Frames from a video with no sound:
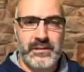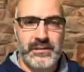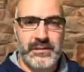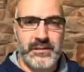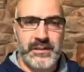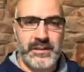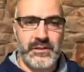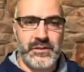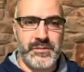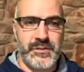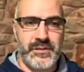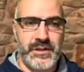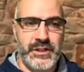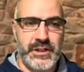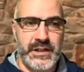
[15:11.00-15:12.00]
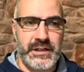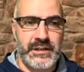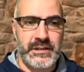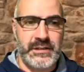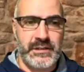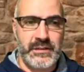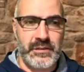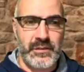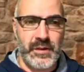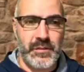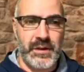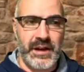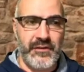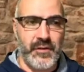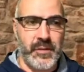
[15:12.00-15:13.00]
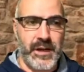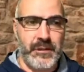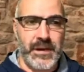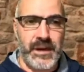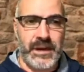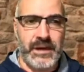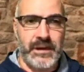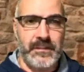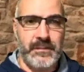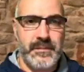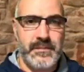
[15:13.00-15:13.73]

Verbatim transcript: There goes Marichka. We bring everybody back up.